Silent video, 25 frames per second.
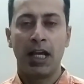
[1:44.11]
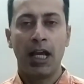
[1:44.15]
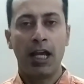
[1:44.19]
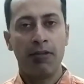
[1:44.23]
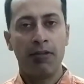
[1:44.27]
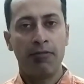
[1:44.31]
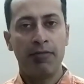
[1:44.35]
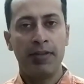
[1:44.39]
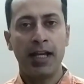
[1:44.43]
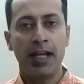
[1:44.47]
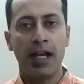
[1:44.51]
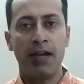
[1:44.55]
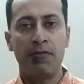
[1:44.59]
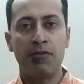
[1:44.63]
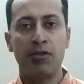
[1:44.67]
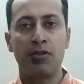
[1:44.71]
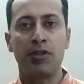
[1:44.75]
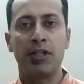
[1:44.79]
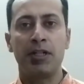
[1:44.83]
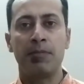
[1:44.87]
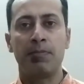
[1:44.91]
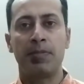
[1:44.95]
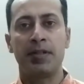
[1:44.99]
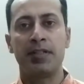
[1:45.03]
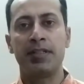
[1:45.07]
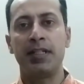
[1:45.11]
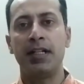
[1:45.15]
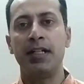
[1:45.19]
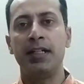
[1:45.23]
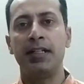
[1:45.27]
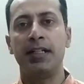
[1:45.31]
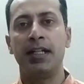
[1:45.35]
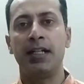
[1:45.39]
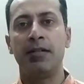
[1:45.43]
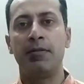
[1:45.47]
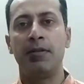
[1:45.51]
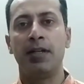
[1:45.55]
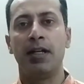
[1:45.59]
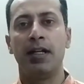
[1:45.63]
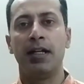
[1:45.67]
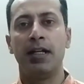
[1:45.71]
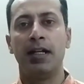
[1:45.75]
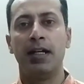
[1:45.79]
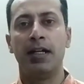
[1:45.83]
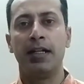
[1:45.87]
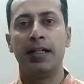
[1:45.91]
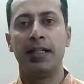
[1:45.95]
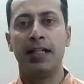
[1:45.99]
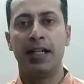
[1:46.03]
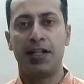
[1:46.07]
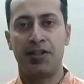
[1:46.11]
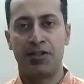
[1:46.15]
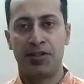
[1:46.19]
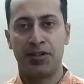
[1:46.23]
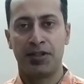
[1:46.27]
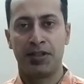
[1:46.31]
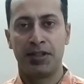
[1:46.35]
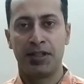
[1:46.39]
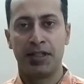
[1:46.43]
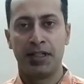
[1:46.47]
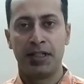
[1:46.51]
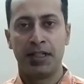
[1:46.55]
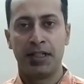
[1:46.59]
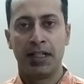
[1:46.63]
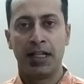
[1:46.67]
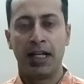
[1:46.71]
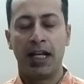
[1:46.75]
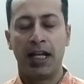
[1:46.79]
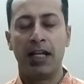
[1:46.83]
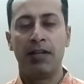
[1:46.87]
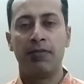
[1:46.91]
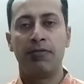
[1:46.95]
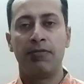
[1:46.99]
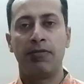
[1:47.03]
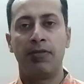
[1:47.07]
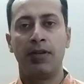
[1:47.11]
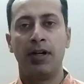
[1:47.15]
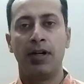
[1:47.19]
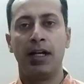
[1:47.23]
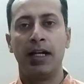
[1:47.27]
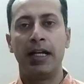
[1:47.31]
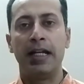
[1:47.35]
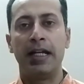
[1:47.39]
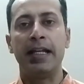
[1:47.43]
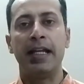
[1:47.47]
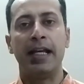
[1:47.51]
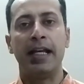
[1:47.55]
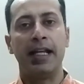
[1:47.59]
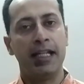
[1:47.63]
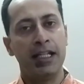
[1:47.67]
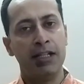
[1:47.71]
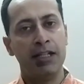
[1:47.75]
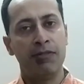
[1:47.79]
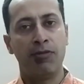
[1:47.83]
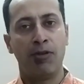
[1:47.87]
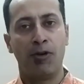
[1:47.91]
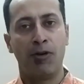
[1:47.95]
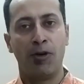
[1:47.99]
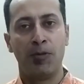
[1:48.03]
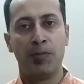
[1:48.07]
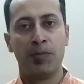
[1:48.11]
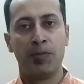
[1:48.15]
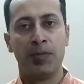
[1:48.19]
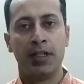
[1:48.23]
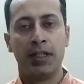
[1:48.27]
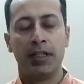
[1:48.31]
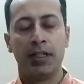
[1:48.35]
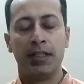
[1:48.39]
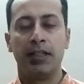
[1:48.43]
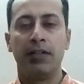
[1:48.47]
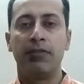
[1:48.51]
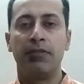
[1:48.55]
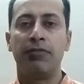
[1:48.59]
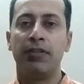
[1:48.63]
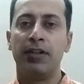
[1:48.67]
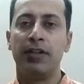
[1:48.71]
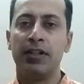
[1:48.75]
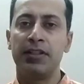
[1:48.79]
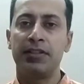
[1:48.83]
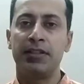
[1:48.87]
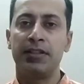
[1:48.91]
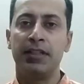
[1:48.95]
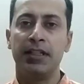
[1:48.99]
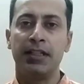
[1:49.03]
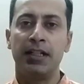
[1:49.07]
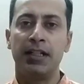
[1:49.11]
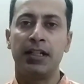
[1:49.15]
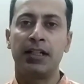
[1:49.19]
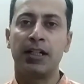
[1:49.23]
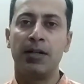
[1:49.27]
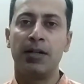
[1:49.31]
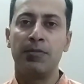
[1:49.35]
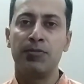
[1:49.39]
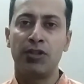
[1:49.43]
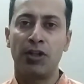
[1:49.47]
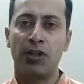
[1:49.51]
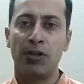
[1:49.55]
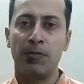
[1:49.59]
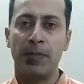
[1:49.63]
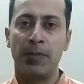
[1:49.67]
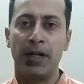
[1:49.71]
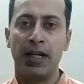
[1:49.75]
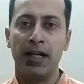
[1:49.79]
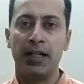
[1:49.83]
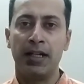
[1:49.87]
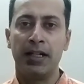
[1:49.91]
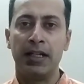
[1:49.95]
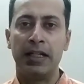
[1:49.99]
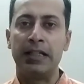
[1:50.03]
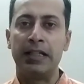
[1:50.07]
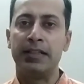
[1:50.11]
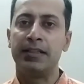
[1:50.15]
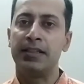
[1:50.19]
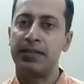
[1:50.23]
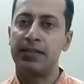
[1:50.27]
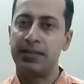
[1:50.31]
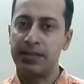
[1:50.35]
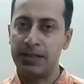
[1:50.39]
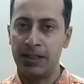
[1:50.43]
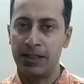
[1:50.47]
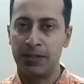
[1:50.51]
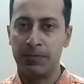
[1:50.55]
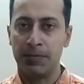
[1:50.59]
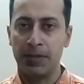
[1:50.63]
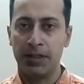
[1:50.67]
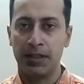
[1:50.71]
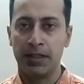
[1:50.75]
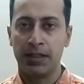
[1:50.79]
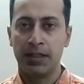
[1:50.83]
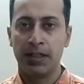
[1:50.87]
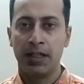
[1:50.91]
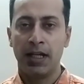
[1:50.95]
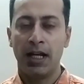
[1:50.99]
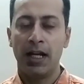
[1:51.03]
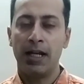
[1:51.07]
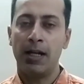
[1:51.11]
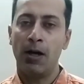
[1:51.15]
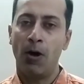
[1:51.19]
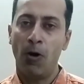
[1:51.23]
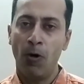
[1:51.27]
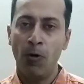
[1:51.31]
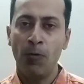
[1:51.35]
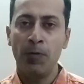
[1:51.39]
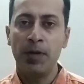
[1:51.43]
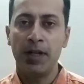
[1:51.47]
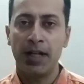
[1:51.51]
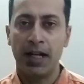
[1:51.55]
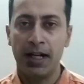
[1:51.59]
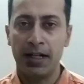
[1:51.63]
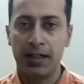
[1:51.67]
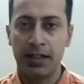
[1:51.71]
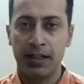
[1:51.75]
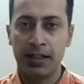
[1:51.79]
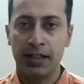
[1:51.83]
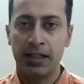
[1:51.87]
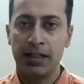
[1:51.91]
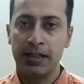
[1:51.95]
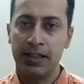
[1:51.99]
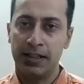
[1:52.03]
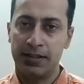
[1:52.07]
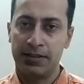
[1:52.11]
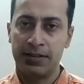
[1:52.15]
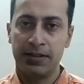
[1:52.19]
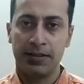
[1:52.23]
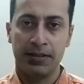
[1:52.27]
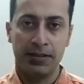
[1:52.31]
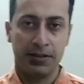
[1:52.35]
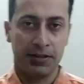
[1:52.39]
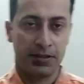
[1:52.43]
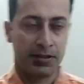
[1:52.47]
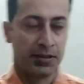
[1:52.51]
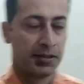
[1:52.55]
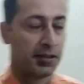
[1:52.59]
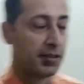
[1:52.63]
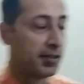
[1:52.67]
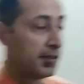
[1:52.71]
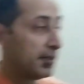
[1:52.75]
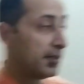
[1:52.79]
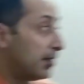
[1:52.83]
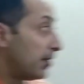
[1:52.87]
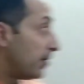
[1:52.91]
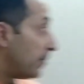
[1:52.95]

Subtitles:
If we have to represent that reaction in any form, the first thing that comes to our mind is a statement. And how we write it, let's see this.